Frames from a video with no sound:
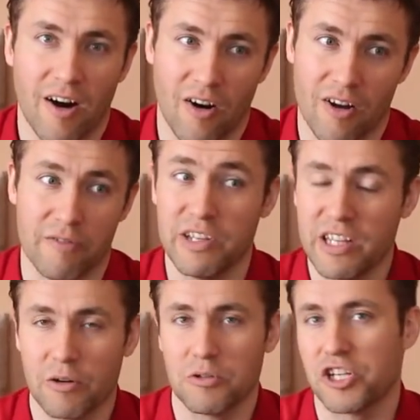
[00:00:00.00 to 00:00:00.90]
on a
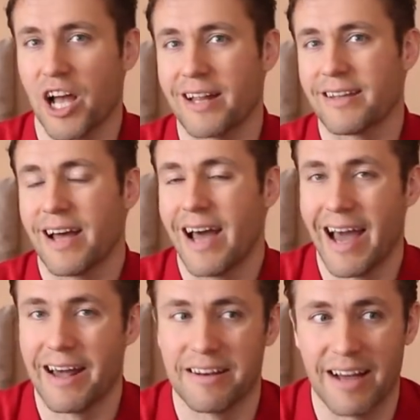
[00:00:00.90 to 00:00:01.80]
video chat
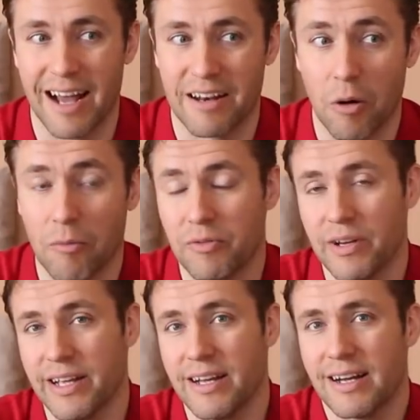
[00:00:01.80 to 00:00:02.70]
and, and
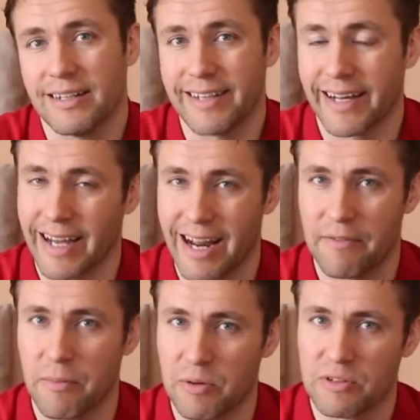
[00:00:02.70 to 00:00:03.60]
hopefully they can
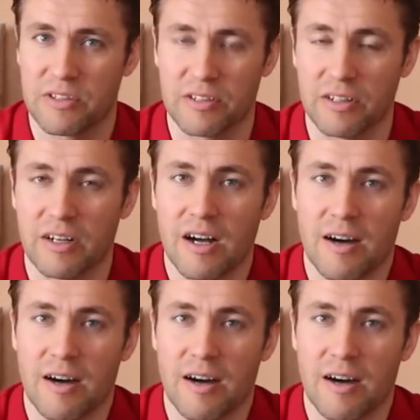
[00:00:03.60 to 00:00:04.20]
have a personal